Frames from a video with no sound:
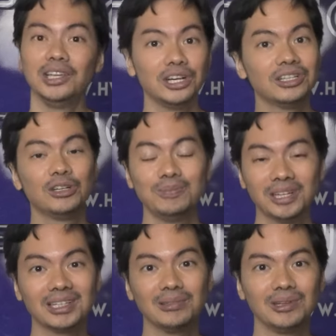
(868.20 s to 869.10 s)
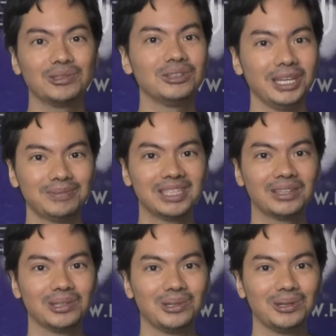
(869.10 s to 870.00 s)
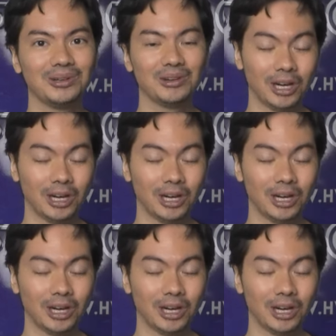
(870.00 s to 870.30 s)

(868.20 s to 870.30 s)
Yun, hope nakatulong tong tips na to,